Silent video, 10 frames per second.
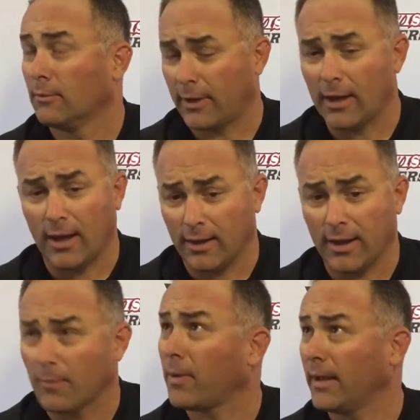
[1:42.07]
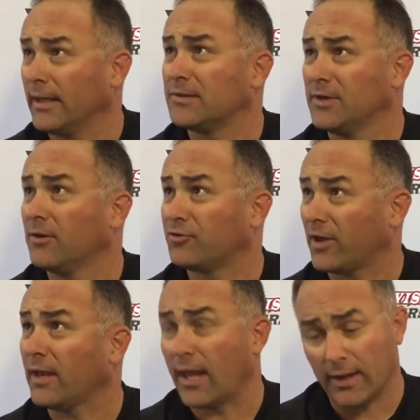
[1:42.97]
Okay, I think everybody needs to
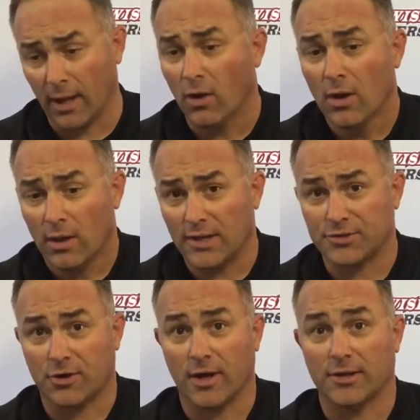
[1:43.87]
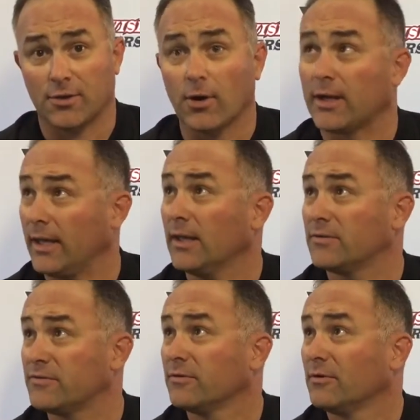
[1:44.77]
understand that. Now, that's a credit to our
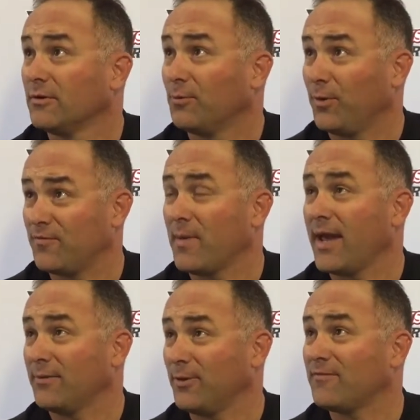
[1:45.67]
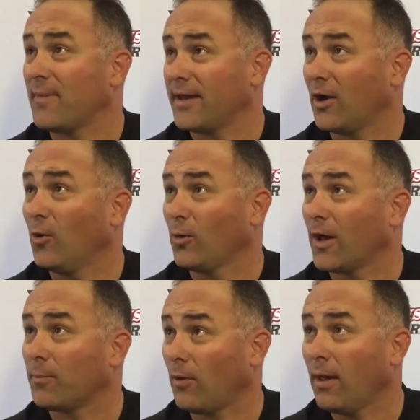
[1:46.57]
kids. We've made we've made a whole
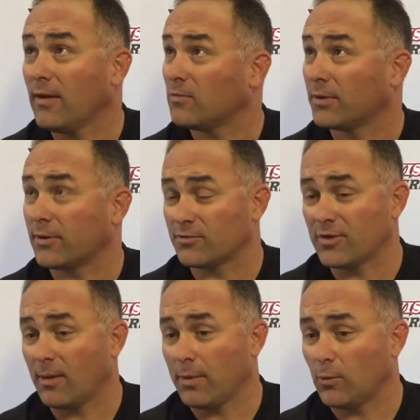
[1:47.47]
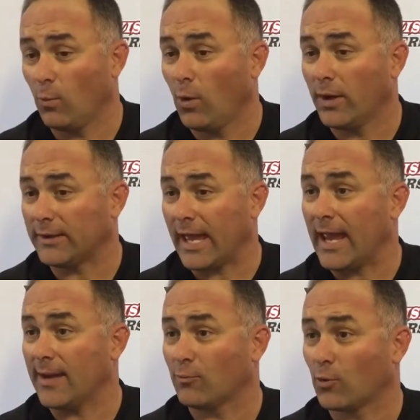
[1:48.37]
lot of plays, but there's not been one
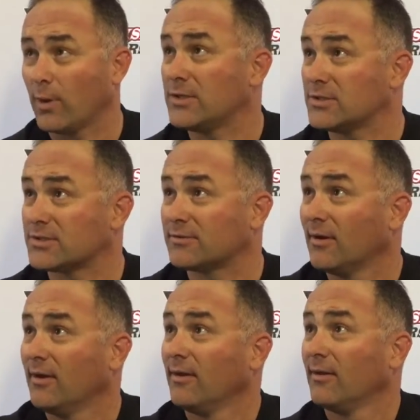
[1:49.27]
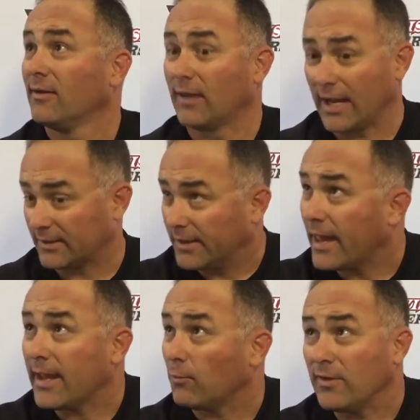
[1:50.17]
game where we just like
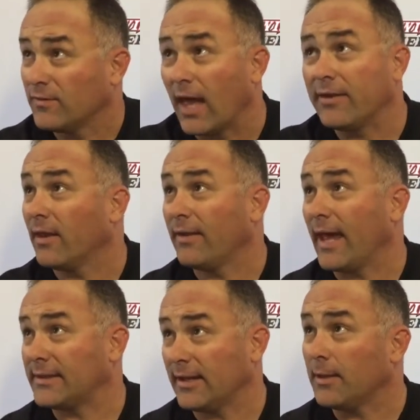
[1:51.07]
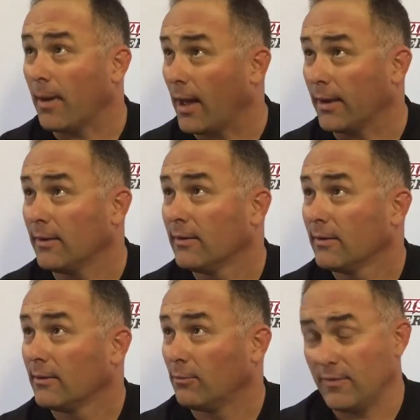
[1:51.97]
today. We've not done that to anybody
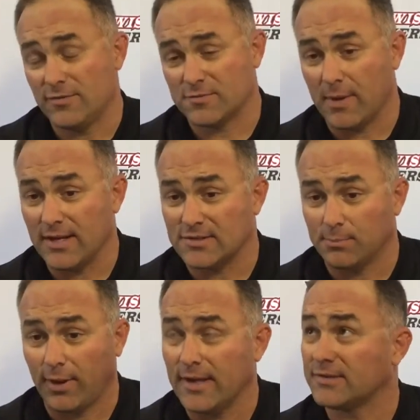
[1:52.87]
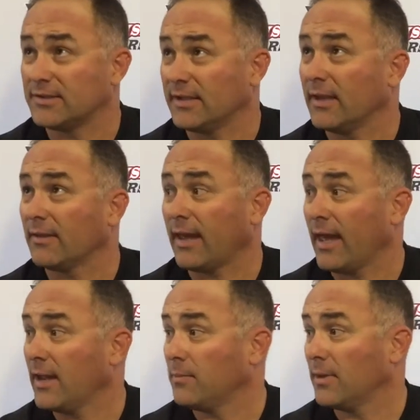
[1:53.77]
we've just made some plays at the end of the
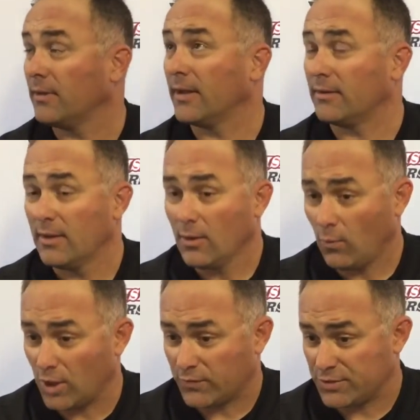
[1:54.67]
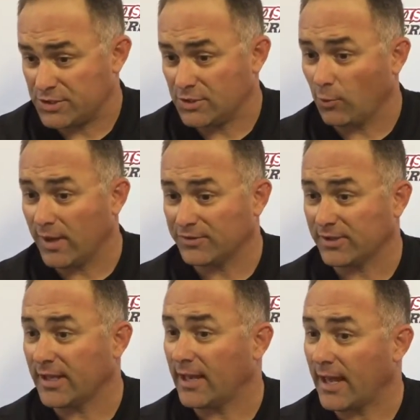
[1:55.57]
game and that West Virginia
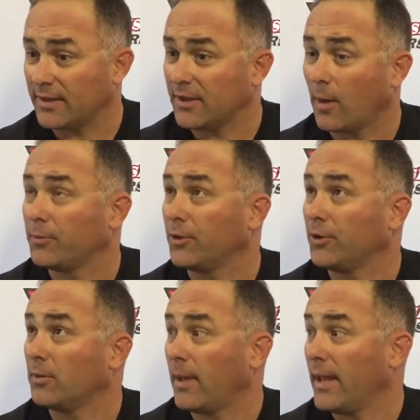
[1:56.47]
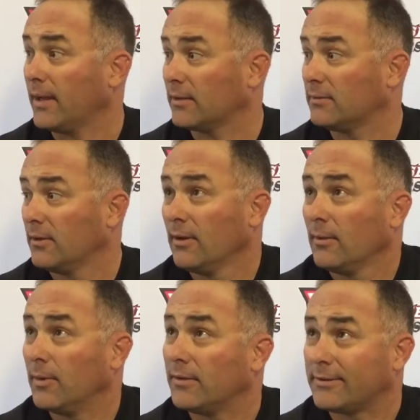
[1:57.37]
Wesleyan had had the opportunity to make, and
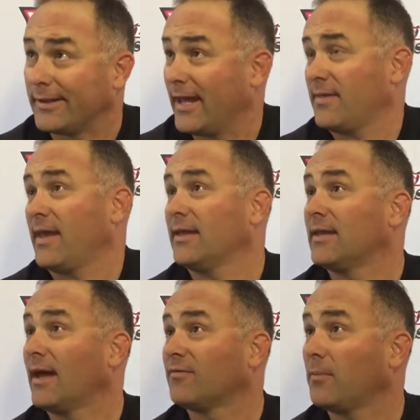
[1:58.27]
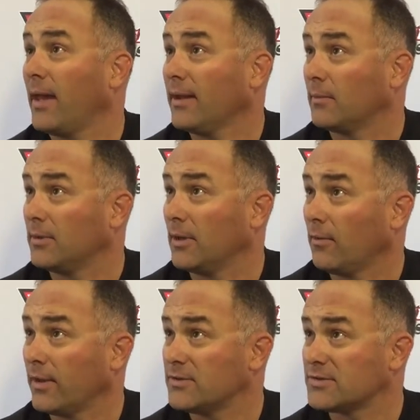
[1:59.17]
but today they didn't have to make them. You
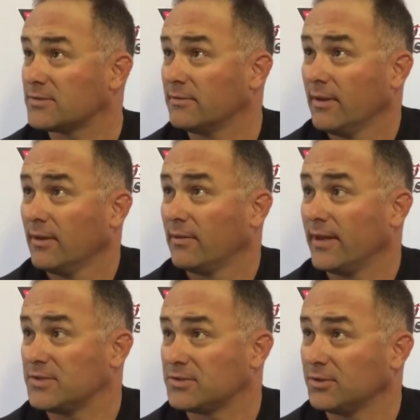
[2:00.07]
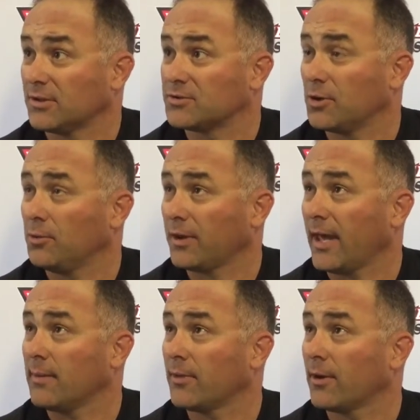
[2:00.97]
know, they just they just took control of the
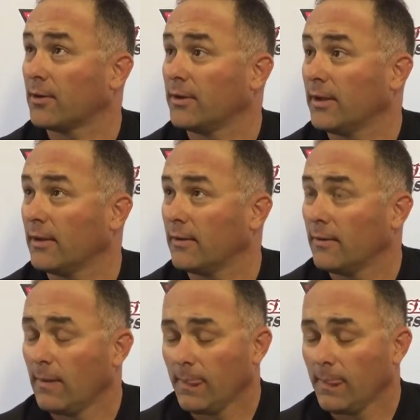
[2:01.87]
game there in the uh,